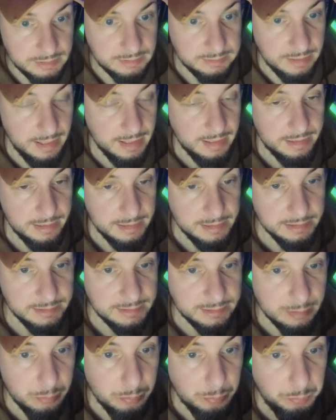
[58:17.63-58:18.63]
like he's
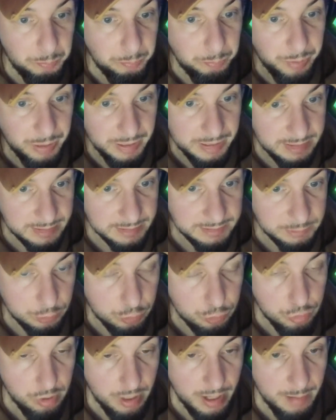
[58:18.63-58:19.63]
the biggest
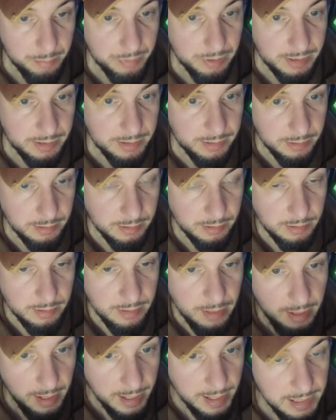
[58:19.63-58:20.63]
Kremlin
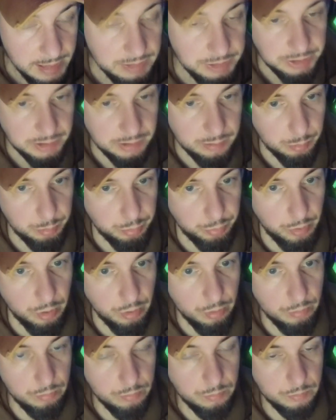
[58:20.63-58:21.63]
agent,
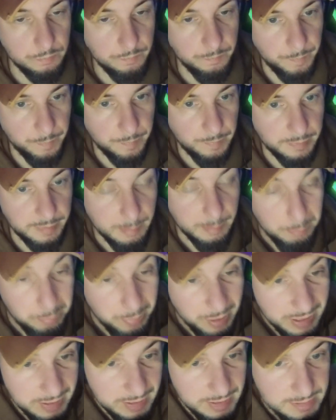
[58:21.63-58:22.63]
bro. The
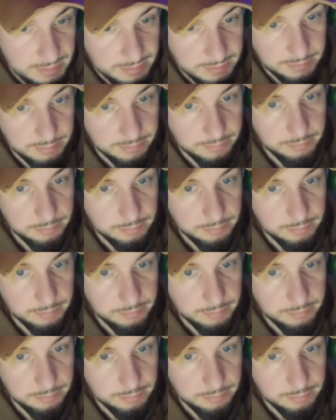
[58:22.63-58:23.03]
biggest.